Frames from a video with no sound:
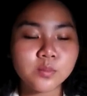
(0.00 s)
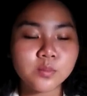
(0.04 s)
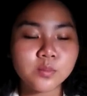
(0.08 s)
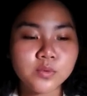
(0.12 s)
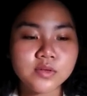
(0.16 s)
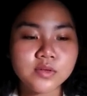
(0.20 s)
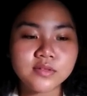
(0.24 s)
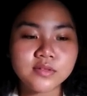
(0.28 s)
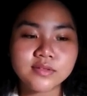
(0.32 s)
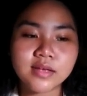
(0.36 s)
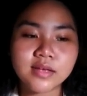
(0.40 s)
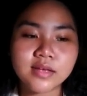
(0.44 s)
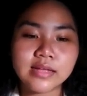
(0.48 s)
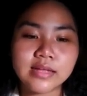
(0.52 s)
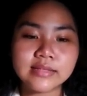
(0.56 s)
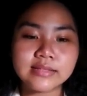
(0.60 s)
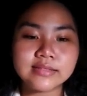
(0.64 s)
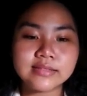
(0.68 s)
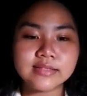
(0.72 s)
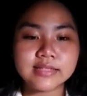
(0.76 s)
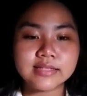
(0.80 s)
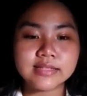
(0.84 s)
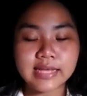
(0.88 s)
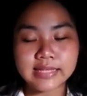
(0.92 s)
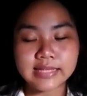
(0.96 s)
present
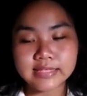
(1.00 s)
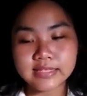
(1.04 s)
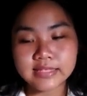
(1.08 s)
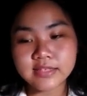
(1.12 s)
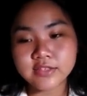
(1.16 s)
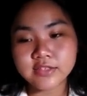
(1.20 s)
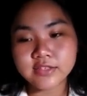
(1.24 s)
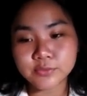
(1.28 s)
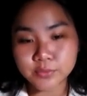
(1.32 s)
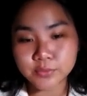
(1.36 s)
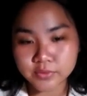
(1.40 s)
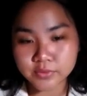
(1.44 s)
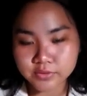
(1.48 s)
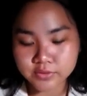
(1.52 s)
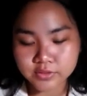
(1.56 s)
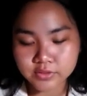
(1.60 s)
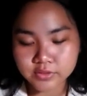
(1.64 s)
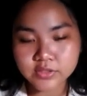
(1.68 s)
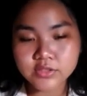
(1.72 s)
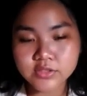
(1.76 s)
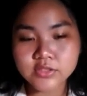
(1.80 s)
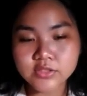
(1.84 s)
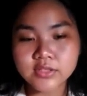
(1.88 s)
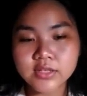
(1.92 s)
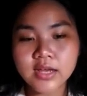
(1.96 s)
the latest
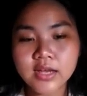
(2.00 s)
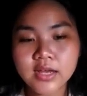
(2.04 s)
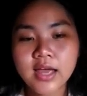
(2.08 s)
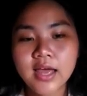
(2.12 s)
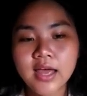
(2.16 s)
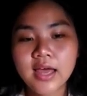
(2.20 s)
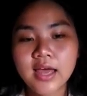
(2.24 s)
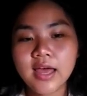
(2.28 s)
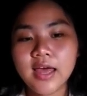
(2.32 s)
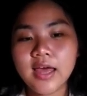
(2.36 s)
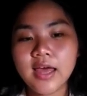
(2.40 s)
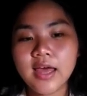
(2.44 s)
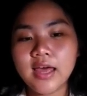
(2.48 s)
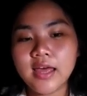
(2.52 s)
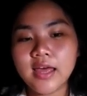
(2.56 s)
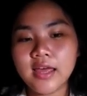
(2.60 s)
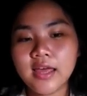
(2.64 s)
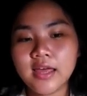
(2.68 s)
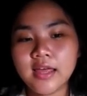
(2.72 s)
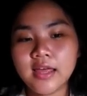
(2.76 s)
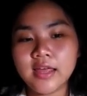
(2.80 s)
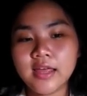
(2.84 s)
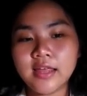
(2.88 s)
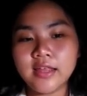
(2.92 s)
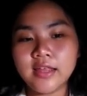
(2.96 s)
research
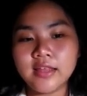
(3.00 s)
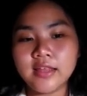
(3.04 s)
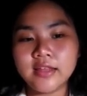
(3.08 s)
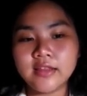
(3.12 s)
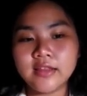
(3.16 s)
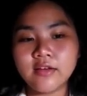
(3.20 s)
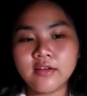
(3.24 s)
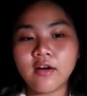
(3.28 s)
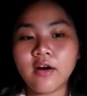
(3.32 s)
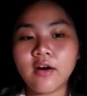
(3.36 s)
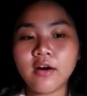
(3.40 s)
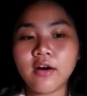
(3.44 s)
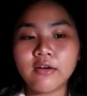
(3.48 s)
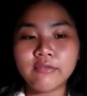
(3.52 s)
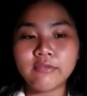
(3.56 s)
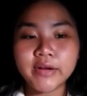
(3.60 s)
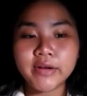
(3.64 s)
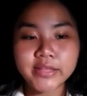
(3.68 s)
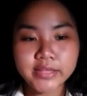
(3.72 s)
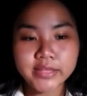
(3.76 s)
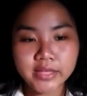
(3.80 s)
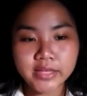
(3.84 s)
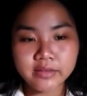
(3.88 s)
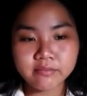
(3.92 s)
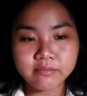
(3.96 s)
and are
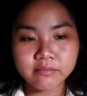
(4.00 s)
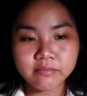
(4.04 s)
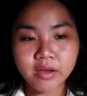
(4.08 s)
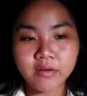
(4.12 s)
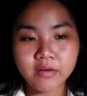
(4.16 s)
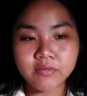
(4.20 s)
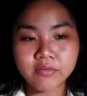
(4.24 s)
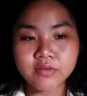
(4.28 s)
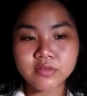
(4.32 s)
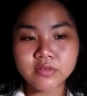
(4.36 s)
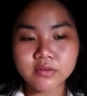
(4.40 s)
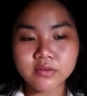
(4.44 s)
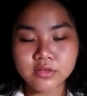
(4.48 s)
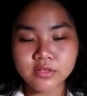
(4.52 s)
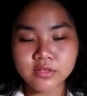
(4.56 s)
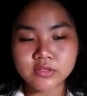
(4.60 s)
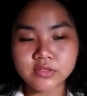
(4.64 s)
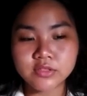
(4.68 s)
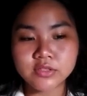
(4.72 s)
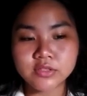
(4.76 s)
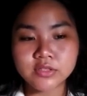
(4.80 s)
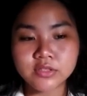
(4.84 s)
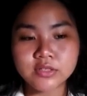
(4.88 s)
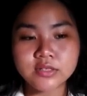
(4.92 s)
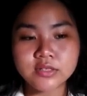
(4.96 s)
written by
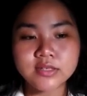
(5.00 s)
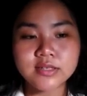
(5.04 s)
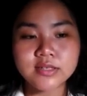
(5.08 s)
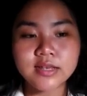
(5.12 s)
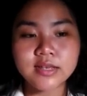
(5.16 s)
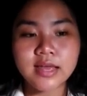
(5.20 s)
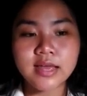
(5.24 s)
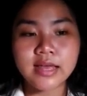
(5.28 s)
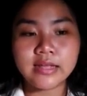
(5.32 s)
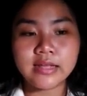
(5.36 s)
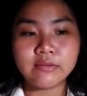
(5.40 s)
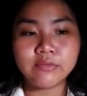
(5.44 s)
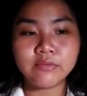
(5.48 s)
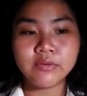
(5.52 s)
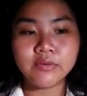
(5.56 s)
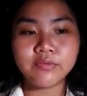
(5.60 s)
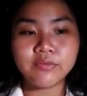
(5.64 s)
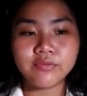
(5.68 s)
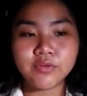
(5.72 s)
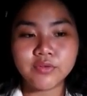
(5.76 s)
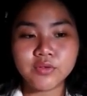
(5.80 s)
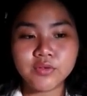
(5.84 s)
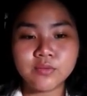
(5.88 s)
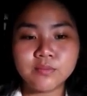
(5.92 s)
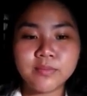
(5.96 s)
researchers and
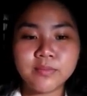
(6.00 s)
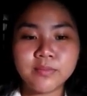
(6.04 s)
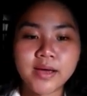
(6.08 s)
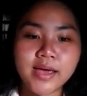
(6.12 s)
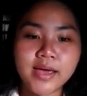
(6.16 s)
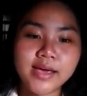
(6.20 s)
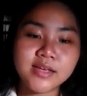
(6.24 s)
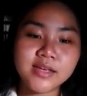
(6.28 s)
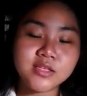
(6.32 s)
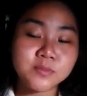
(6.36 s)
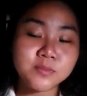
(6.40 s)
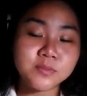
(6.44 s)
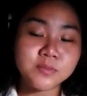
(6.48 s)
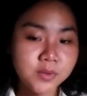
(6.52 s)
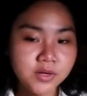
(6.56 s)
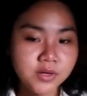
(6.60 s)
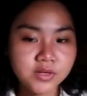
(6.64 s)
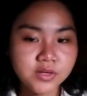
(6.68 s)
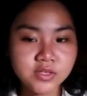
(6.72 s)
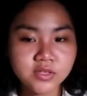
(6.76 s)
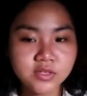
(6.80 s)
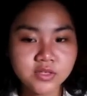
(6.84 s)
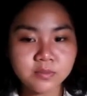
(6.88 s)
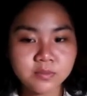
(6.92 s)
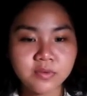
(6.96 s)
reviewed by
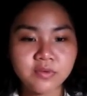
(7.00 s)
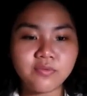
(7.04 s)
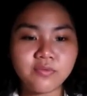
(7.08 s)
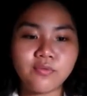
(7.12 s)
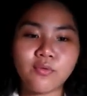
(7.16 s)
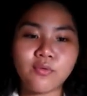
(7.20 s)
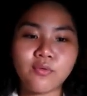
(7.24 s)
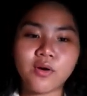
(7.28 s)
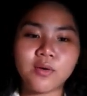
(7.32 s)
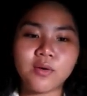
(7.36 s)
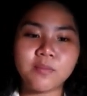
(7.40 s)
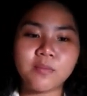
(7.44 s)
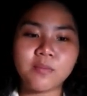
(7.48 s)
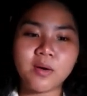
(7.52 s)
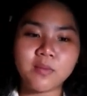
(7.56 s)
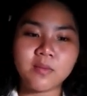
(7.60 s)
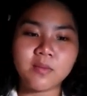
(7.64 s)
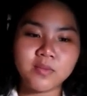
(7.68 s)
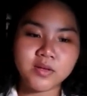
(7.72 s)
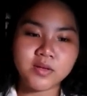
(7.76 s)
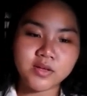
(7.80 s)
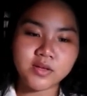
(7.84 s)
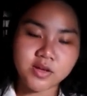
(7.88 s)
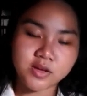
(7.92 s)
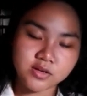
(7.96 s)
experts before
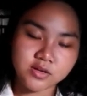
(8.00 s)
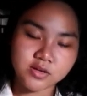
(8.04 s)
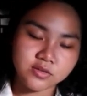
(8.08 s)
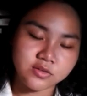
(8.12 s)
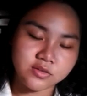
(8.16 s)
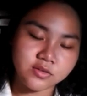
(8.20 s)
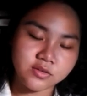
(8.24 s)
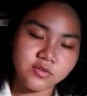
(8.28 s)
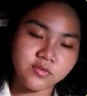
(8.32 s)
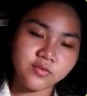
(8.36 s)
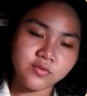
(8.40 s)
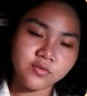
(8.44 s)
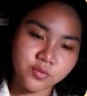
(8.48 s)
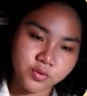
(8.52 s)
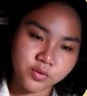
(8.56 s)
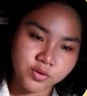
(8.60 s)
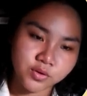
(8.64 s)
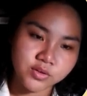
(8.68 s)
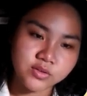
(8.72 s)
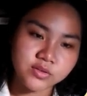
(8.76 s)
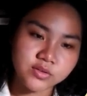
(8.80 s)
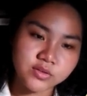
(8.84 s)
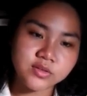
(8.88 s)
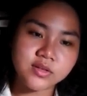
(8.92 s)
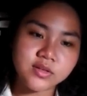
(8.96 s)
publication, of
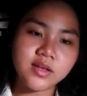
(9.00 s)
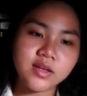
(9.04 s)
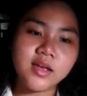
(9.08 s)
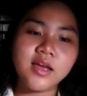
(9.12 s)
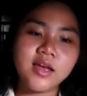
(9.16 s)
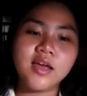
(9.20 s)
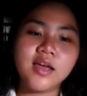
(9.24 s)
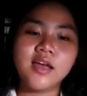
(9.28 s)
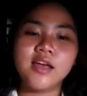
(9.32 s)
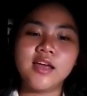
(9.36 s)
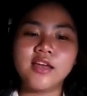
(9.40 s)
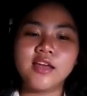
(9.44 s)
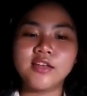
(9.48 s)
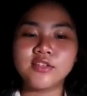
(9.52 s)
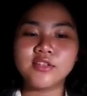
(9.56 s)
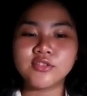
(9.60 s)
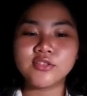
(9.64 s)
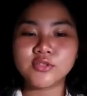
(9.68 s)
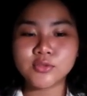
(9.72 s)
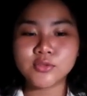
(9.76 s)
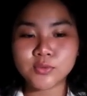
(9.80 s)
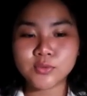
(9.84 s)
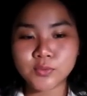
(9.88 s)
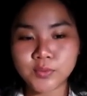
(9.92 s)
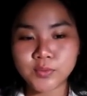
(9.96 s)
course,
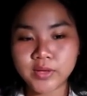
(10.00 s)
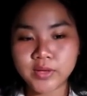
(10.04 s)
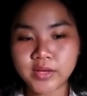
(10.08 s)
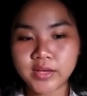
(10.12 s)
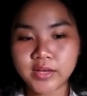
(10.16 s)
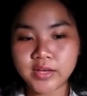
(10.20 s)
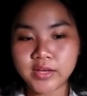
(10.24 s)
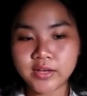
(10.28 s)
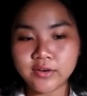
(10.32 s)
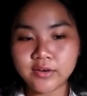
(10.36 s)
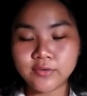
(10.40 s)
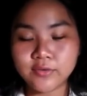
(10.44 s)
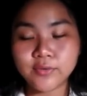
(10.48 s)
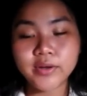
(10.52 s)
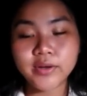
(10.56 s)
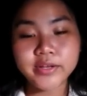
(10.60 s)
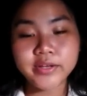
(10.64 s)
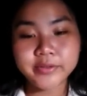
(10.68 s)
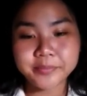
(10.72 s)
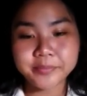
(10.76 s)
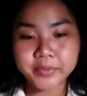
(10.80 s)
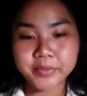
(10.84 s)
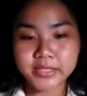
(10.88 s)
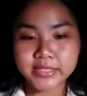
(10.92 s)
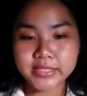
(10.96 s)
ensuring
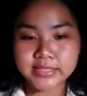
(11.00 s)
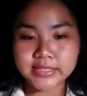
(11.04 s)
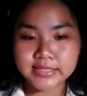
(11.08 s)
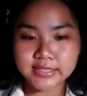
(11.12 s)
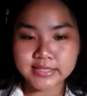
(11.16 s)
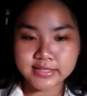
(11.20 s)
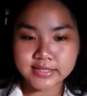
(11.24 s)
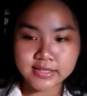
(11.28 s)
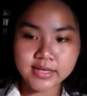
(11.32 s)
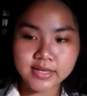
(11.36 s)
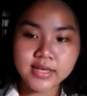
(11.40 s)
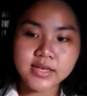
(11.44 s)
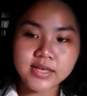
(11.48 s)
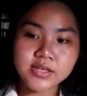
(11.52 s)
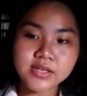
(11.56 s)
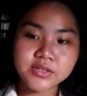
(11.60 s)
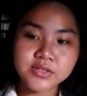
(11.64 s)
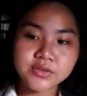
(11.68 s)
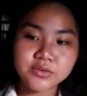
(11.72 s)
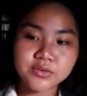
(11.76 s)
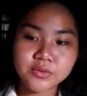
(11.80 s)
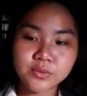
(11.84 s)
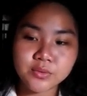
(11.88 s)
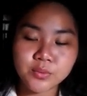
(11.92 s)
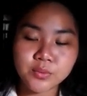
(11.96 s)
credibility.
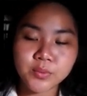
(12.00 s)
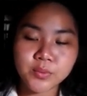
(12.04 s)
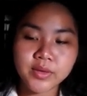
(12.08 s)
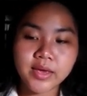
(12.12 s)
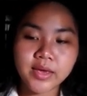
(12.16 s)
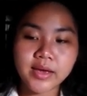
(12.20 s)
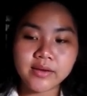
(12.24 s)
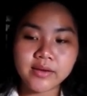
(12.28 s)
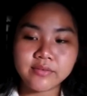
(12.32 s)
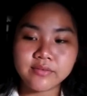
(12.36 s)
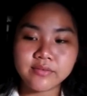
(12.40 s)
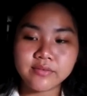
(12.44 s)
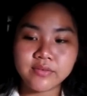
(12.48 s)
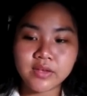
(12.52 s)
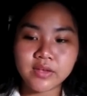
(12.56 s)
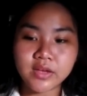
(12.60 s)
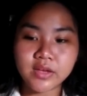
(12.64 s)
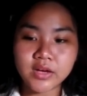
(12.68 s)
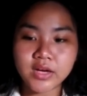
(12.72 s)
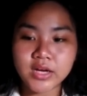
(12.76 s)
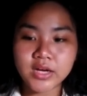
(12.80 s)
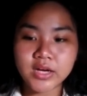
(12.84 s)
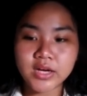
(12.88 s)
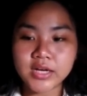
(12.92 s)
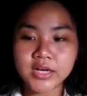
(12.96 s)
So we have
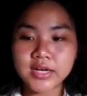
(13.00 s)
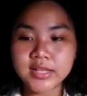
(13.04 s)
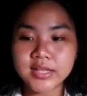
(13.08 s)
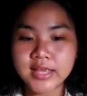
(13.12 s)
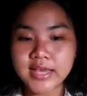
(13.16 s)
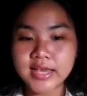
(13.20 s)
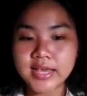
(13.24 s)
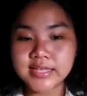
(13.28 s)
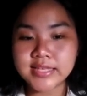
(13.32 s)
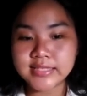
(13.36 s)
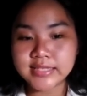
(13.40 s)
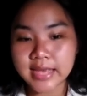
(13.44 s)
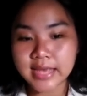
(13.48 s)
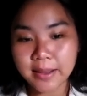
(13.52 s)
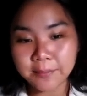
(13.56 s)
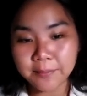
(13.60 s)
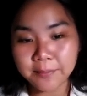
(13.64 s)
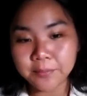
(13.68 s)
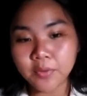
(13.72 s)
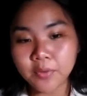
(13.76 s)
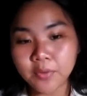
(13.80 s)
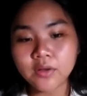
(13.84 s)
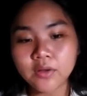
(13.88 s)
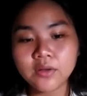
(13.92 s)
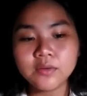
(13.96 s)
here the
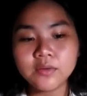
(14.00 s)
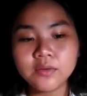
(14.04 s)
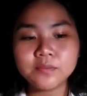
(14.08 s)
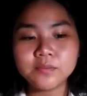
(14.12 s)
example.